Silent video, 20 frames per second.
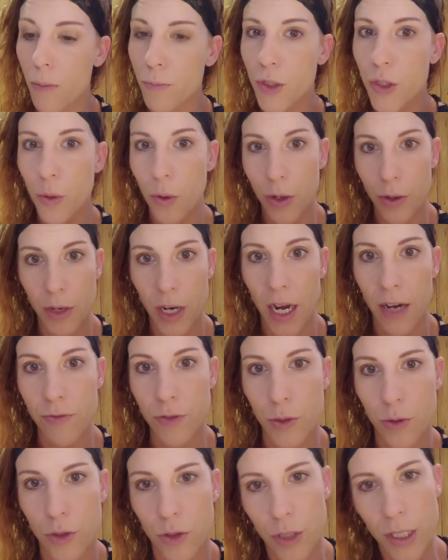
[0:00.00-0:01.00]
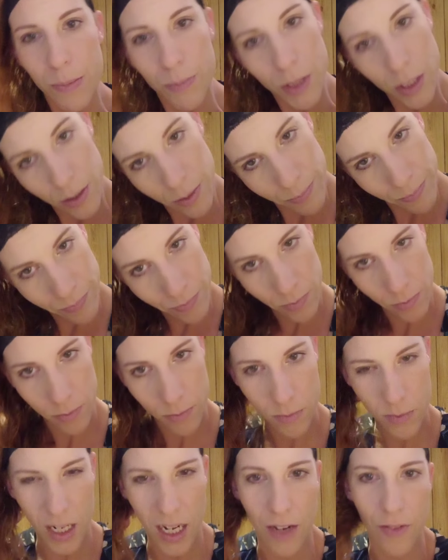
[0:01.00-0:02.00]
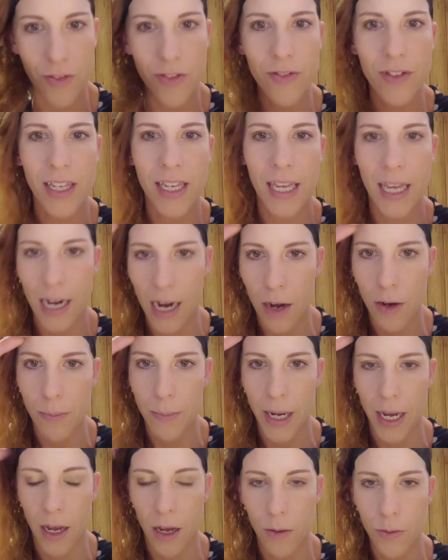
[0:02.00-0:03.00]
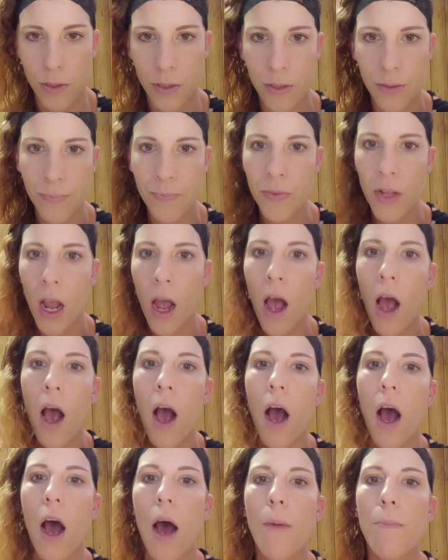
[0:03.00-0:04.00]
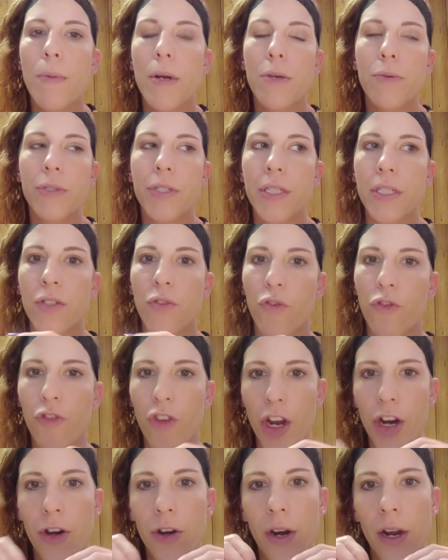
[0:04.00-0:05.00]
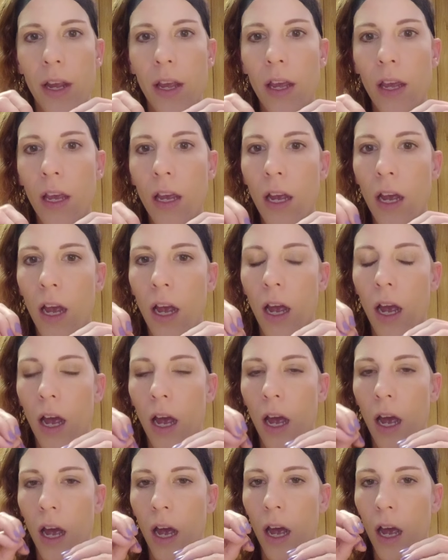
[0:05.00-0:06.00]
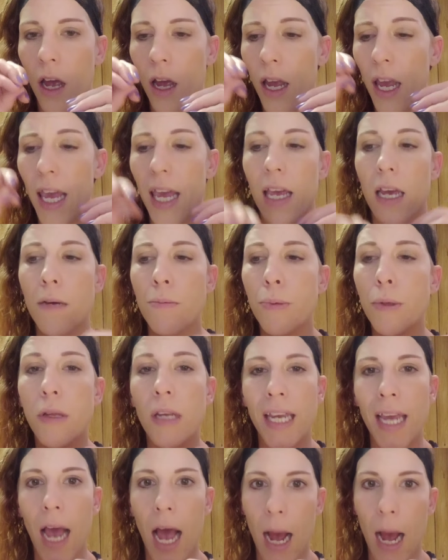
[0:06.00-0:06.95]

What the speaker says: So I would have those dreams of get out of my house. But it was this very in complete